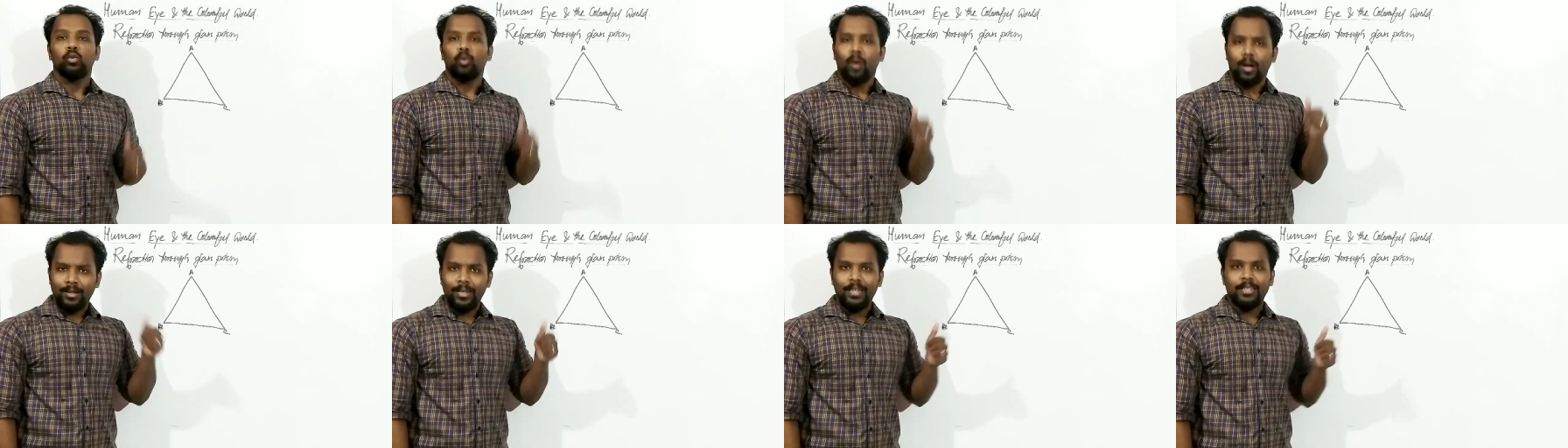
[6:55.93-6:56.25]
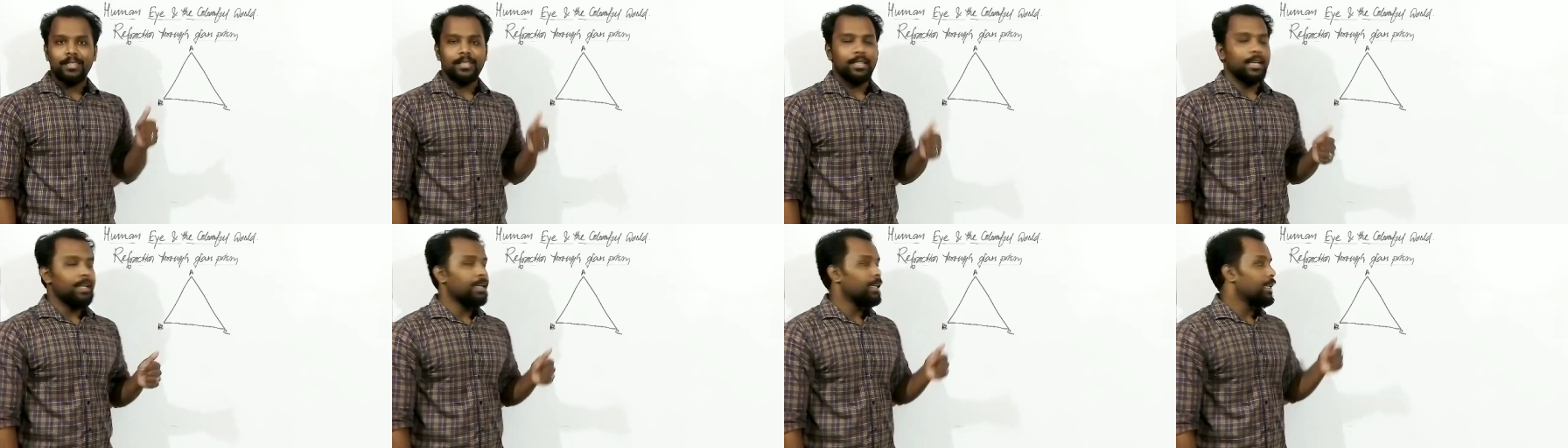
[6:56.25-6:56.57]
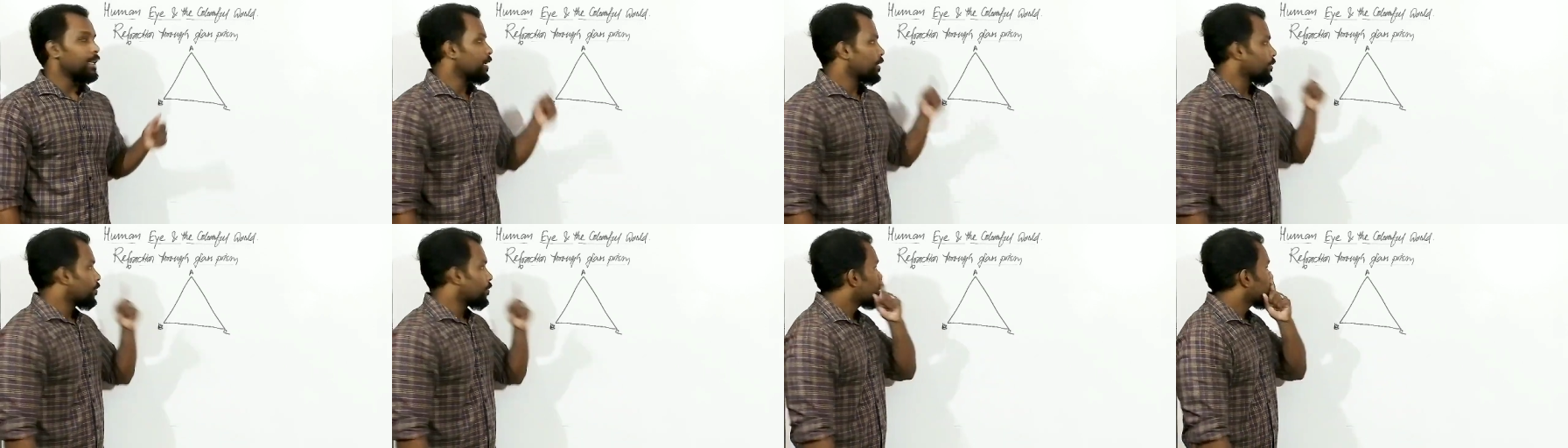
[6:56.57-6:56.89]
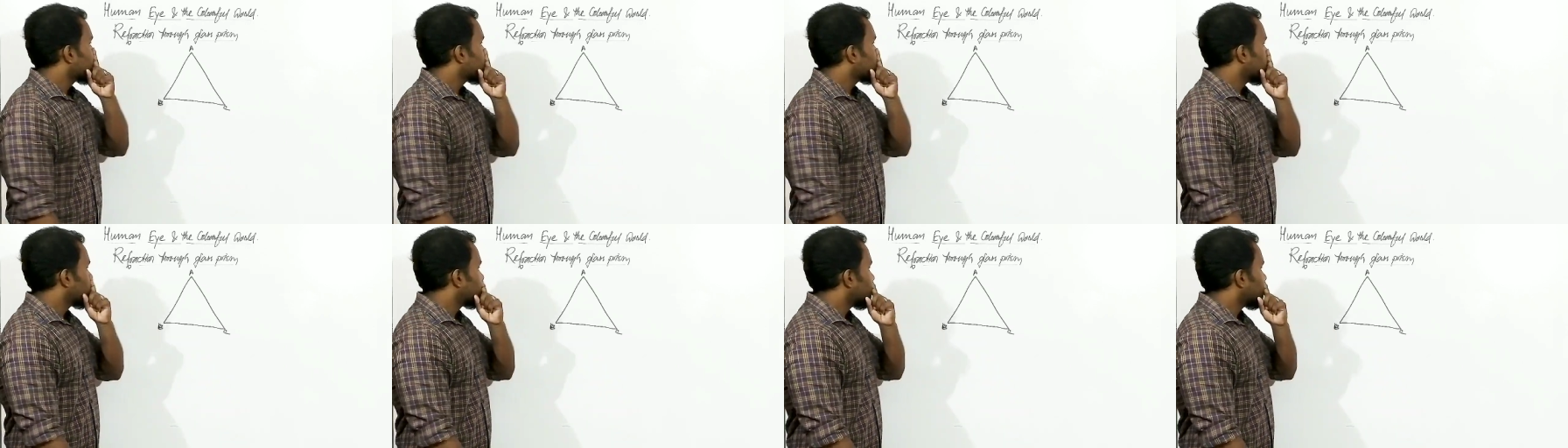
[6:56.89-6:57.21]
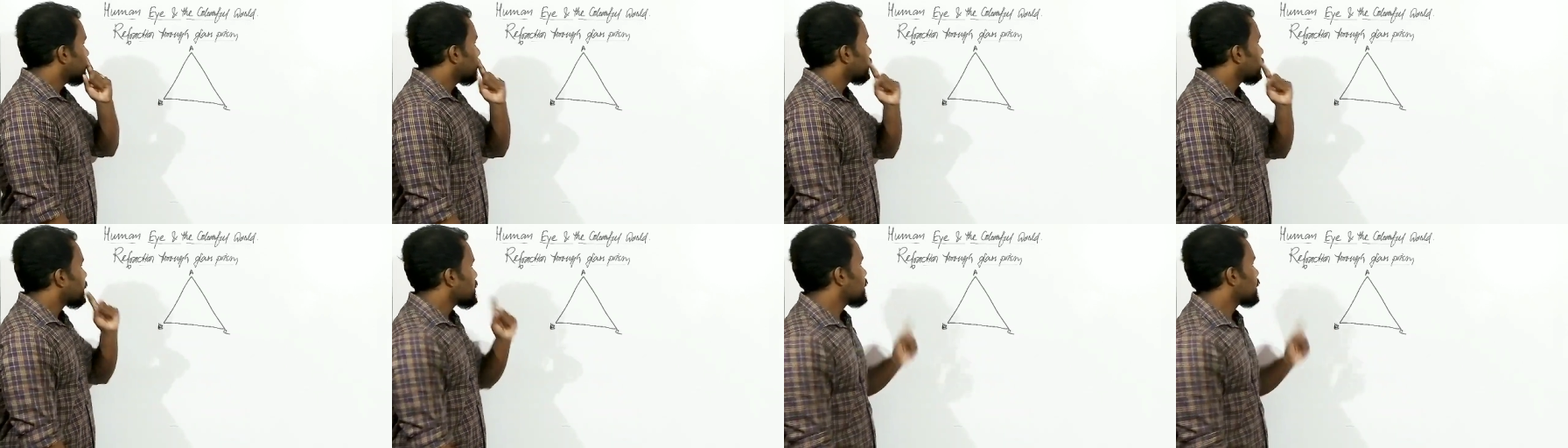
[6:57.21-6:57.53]
understand the reflection through the
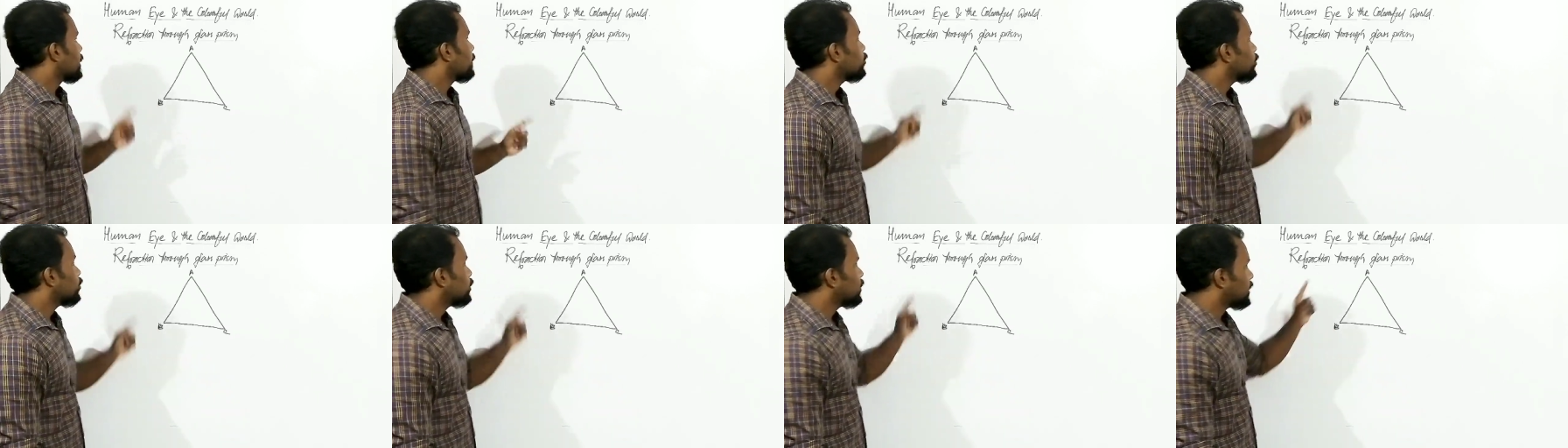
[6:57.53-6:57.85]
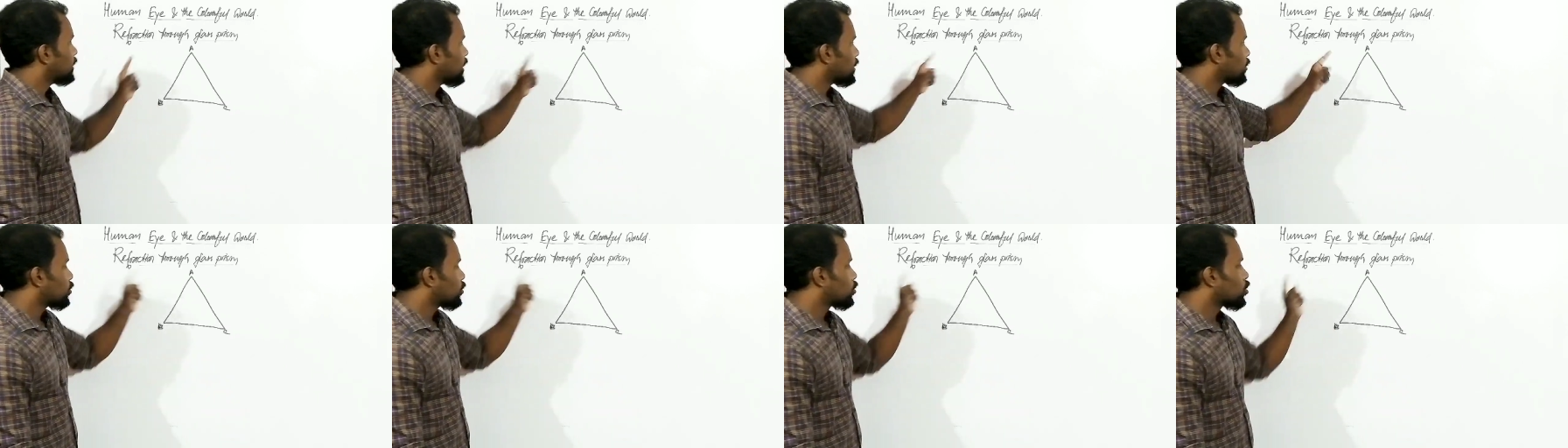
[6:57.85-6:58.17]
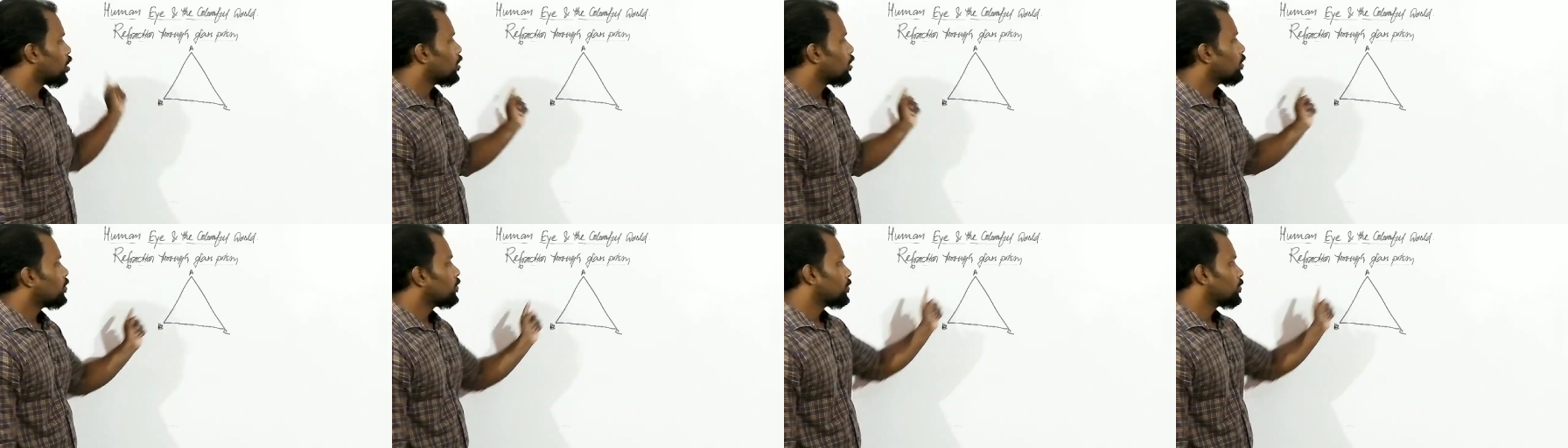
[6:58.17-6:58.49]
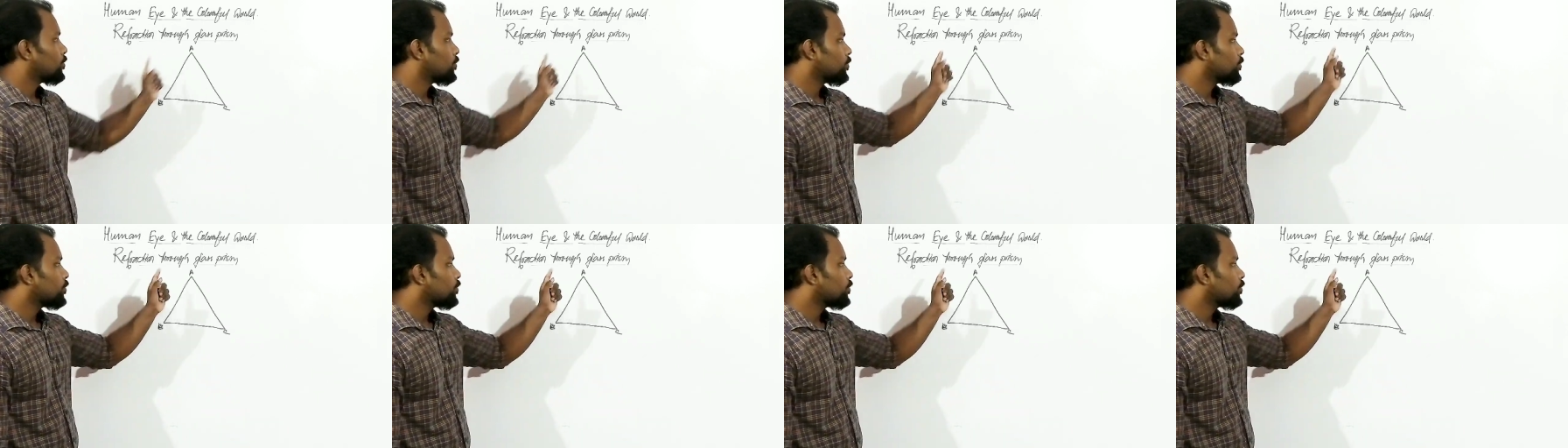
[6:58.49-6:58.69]
prism, we just draw